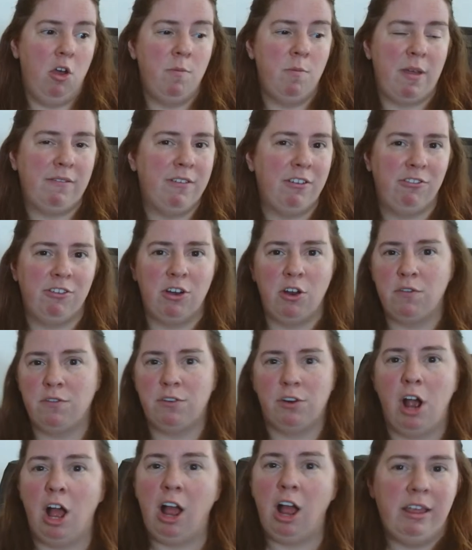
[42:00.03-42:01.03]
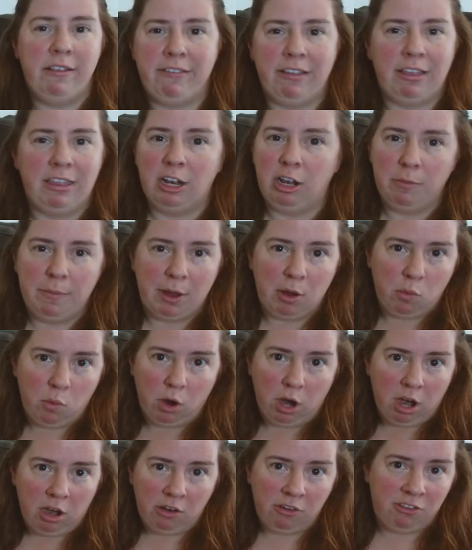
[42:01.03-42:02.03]
my vision overall is a little bit
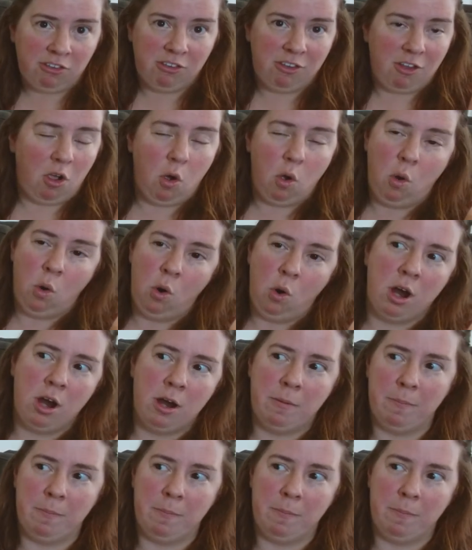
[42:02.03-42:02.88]
worse or,